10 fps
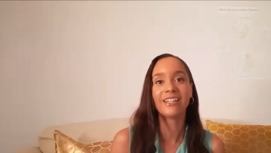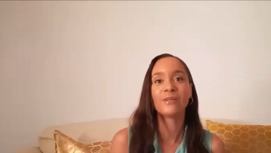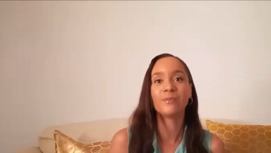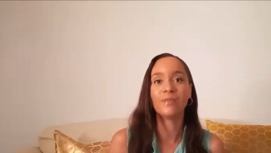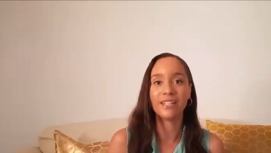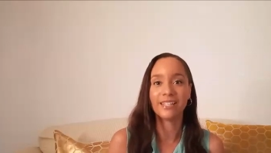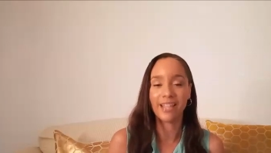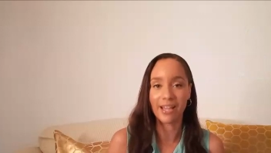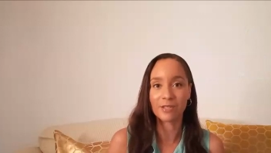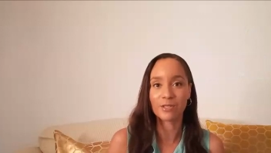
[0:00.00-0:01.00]
But
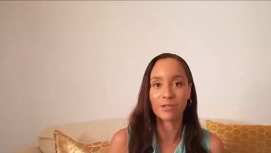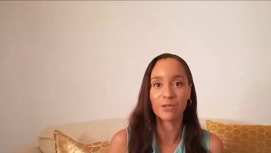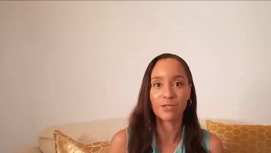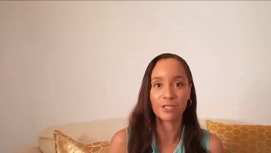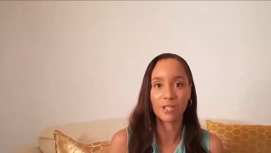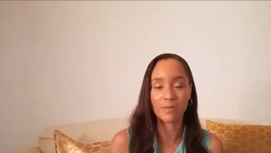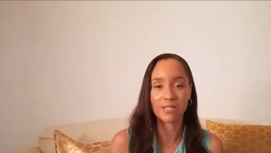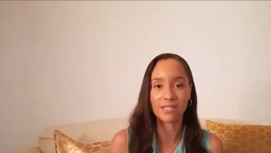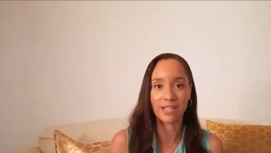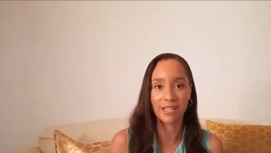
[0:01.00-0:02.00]
yeah, so those are the topics
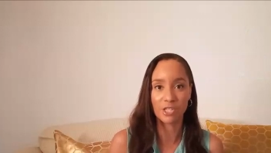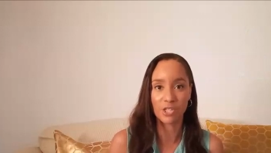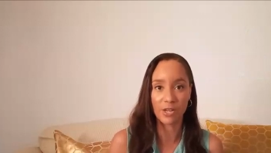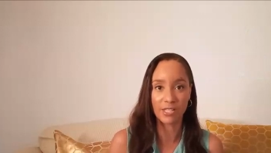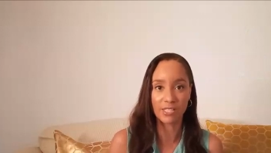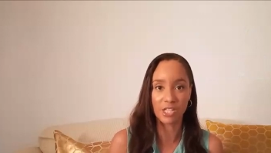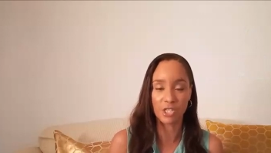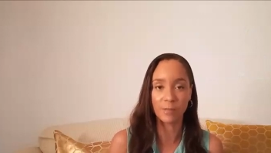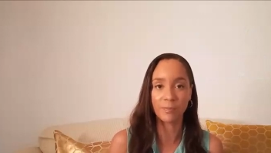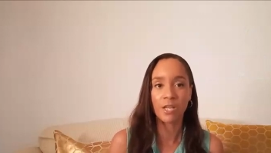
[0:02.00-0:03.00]
I enjoy
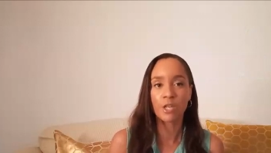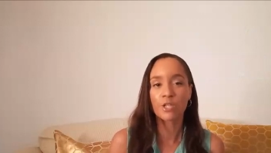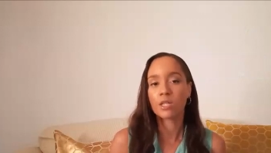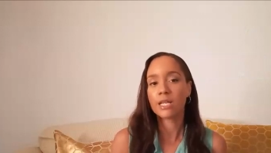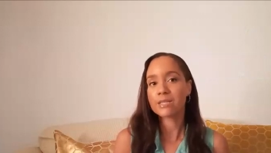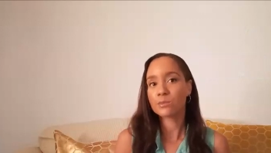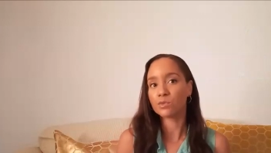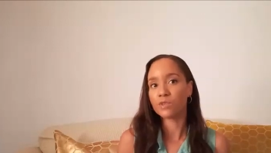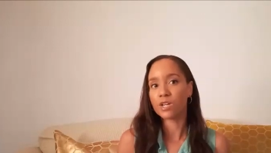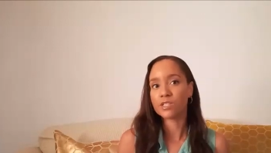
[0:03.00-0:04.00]
teaching. So let's move
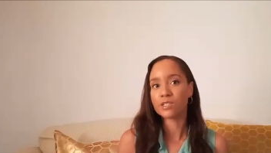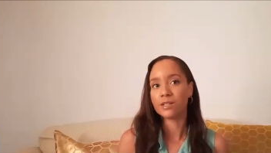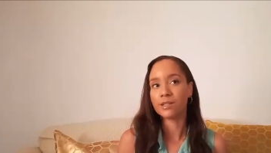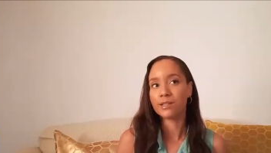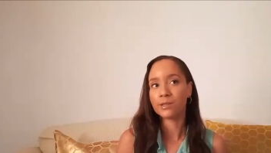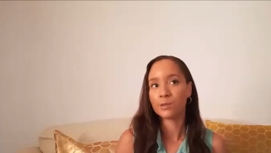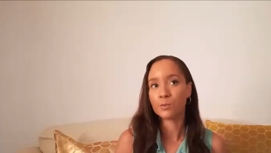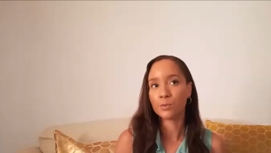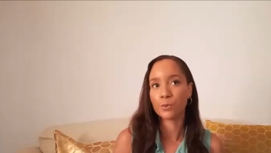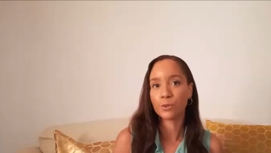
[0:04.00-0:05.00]
on to a little
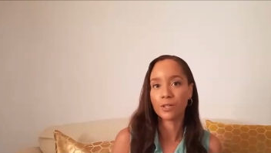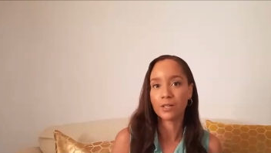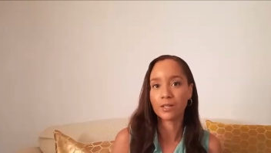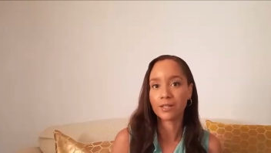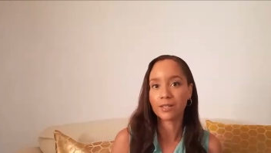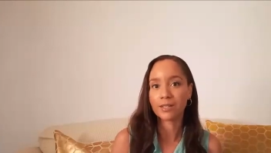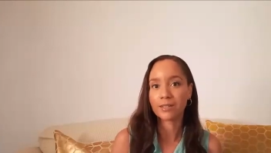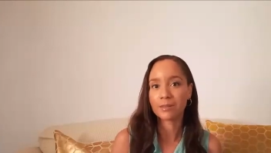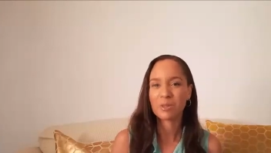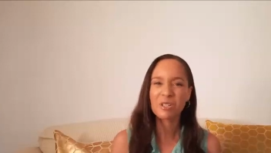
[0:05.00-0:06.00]
more
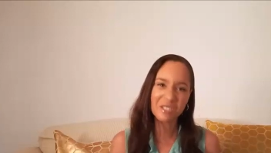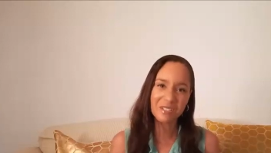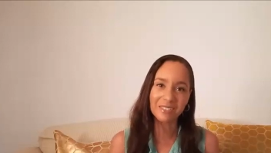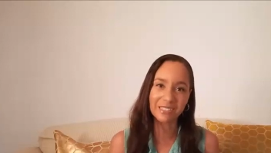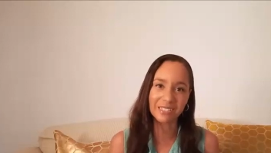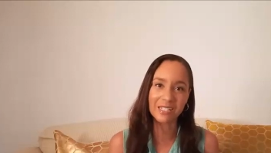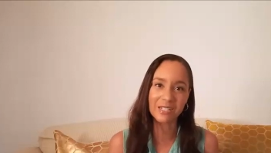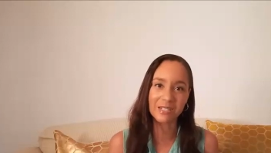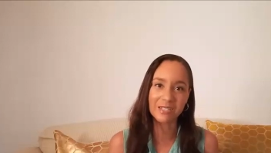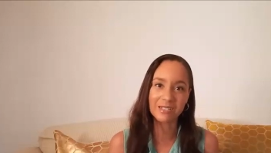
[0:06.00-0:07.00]
personal
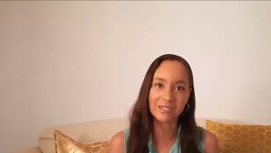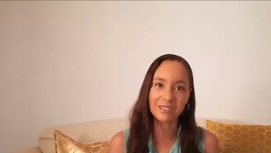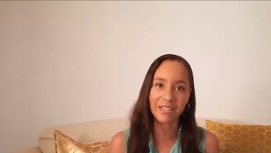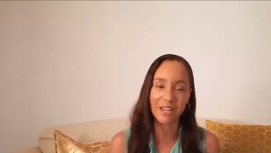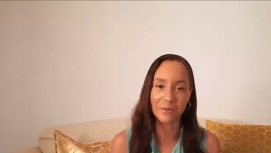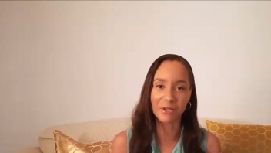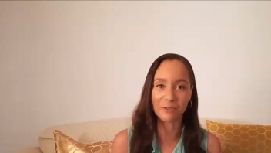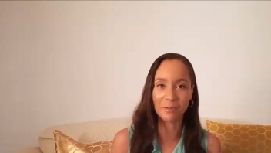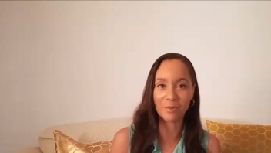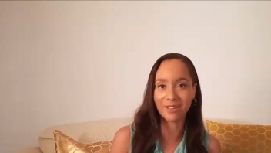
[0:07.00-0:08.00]
details, get away
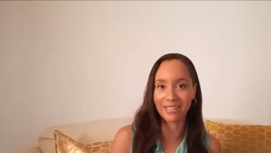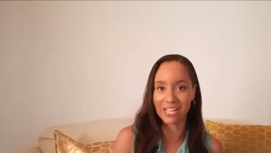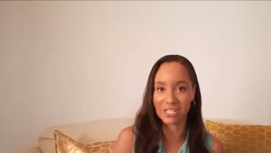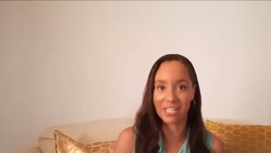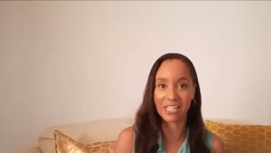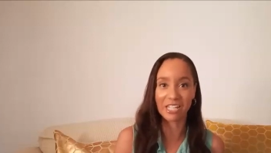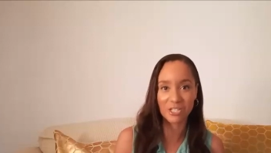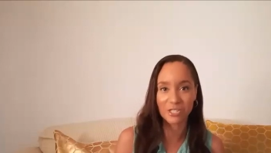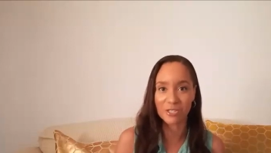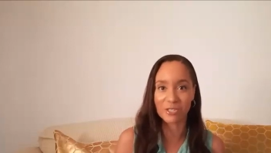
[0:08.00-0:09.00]
from all the
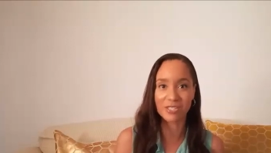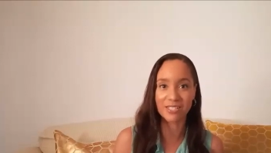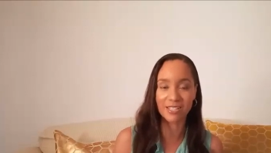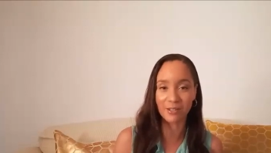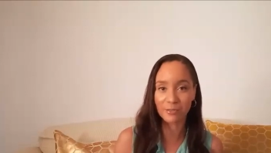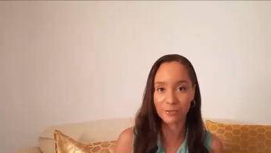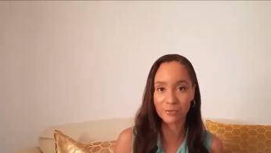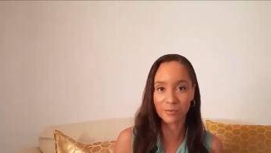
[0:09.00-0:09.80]
educational stuff.